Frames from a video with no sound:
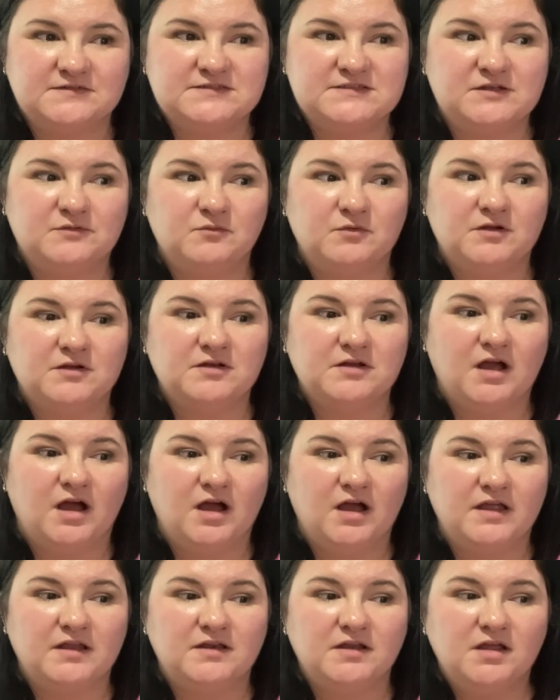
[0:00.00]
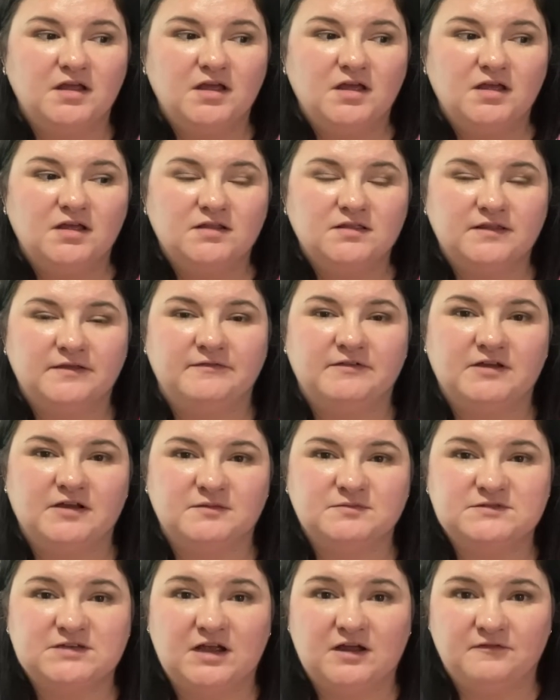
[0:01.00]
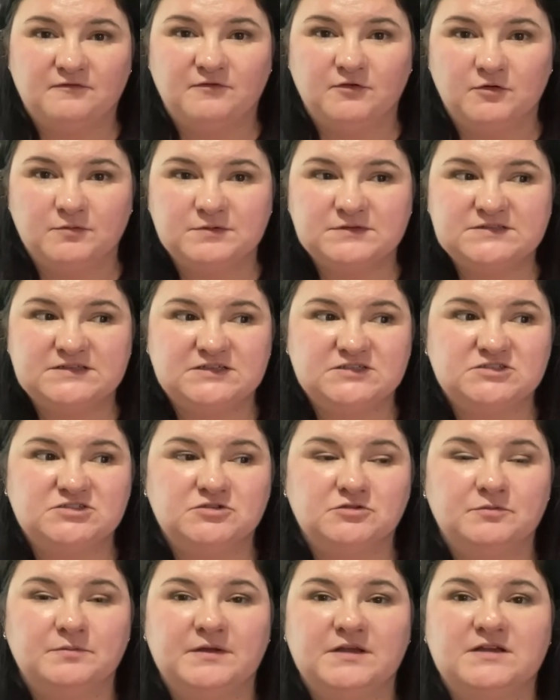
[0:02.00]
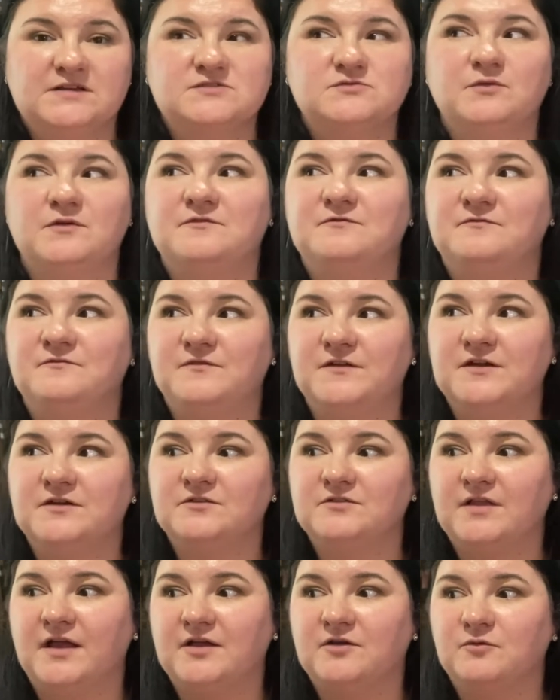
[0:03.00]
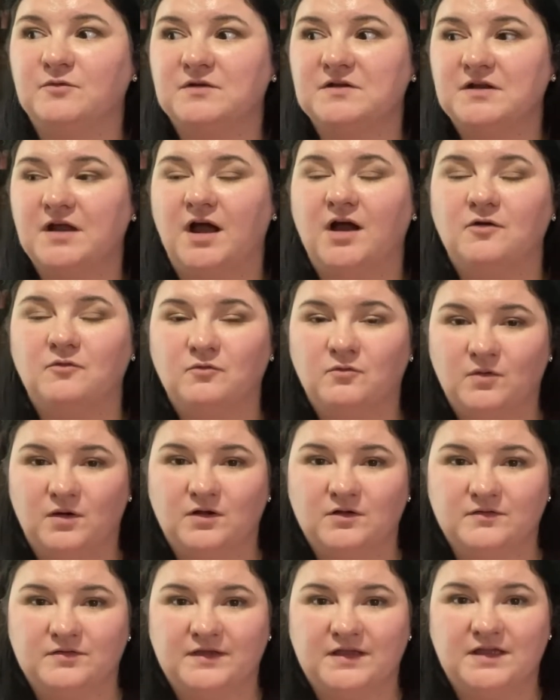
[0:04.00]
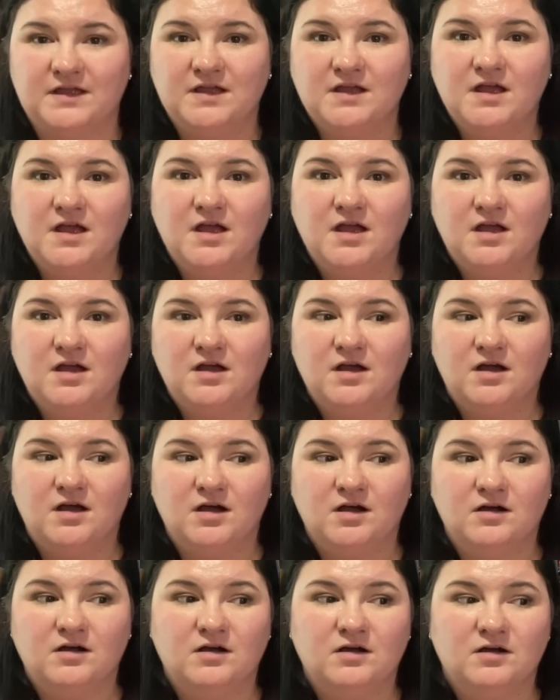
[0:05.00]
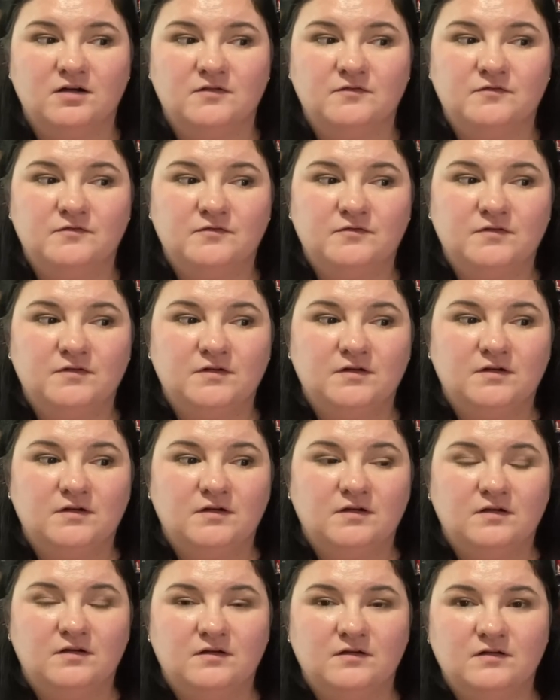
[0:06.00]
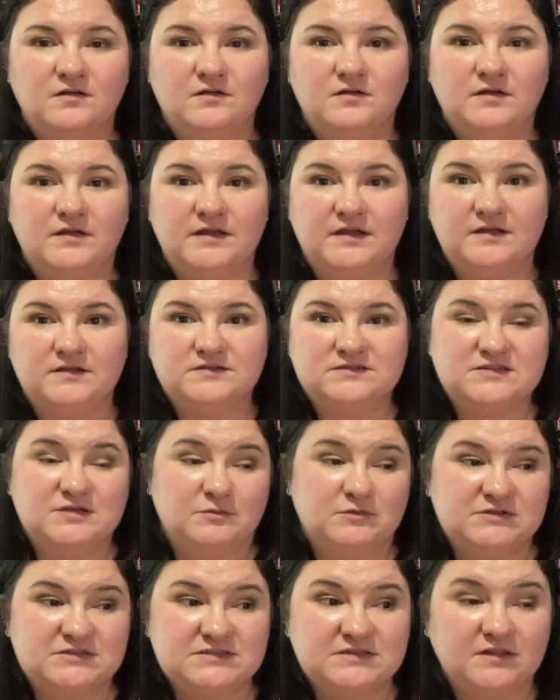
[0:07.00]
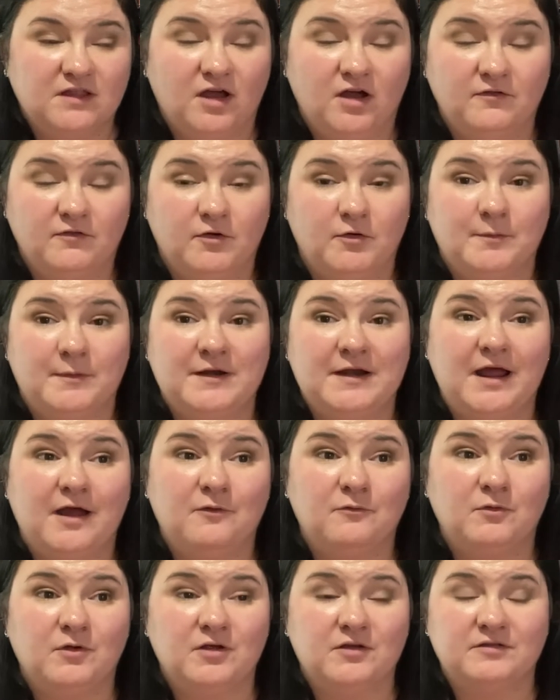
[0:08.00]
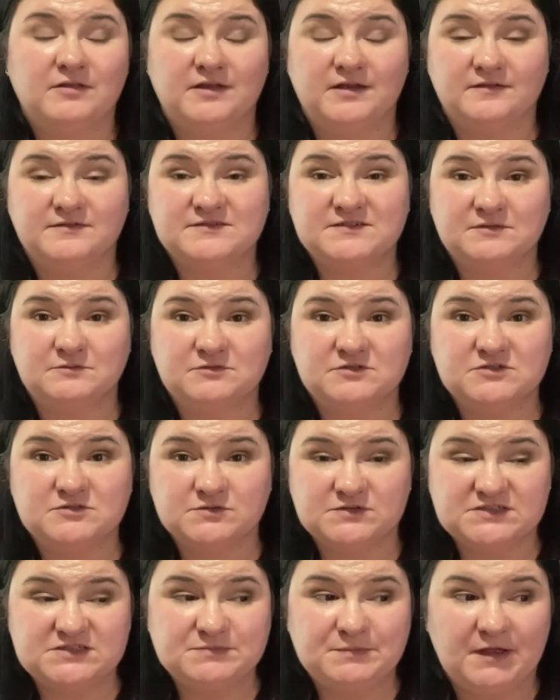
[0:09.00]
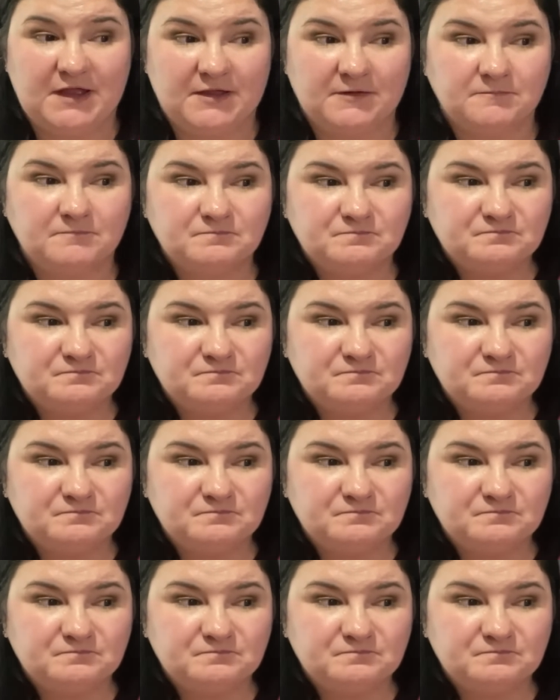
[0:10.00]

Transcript: then we're not living up to our full potential because we feel like we're not worthy of someone's love, or we're not worthy of someone's respect.